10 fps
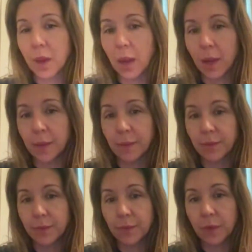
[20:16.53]

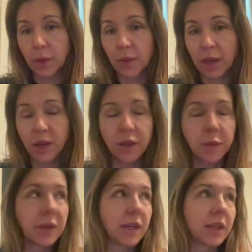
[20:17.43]
you know, that could have
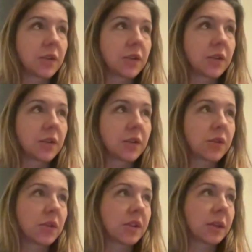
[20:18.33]
been an interesting
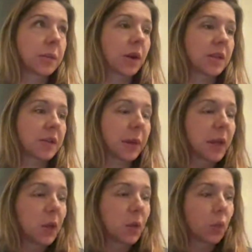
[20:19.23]
process. But
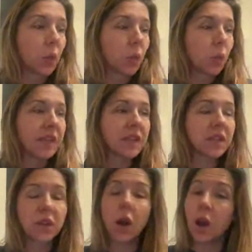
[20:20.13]
we
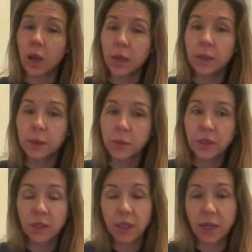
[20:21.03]
saw
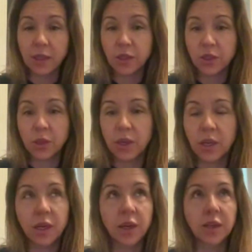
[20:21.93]
with the last 2
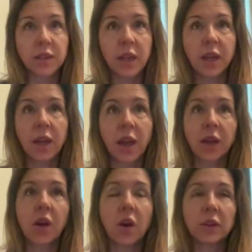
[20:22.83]
years, I kind of
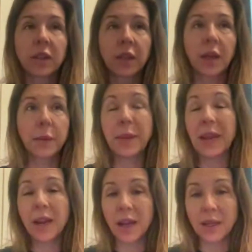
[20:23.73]
called it a
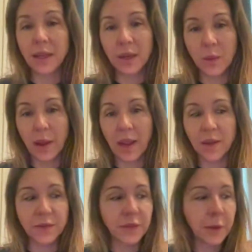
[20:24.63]
beta in a way
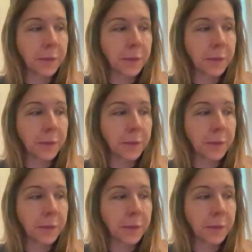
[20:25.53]
of